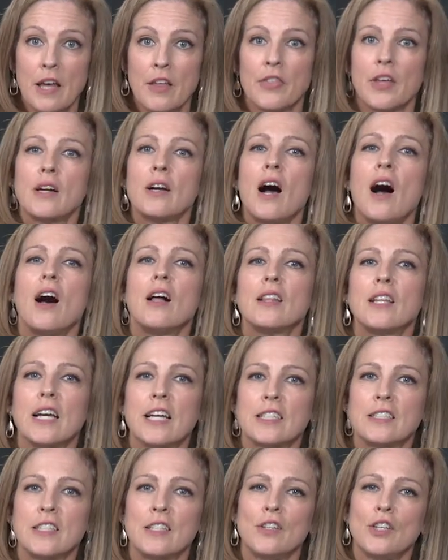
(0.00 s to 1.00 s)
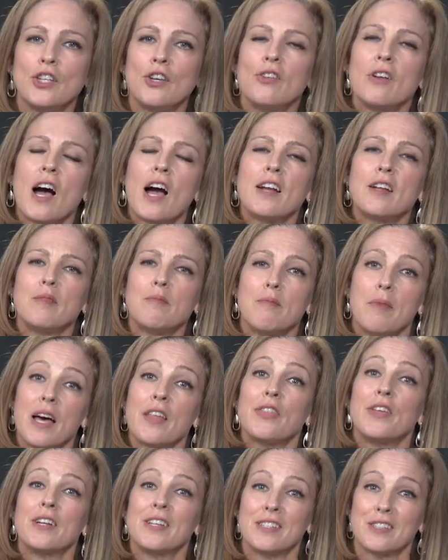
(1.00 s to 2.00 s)
The collect in the United
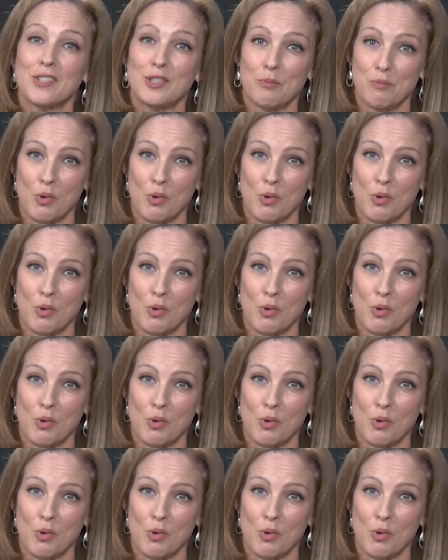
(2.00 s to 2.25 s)
Methodist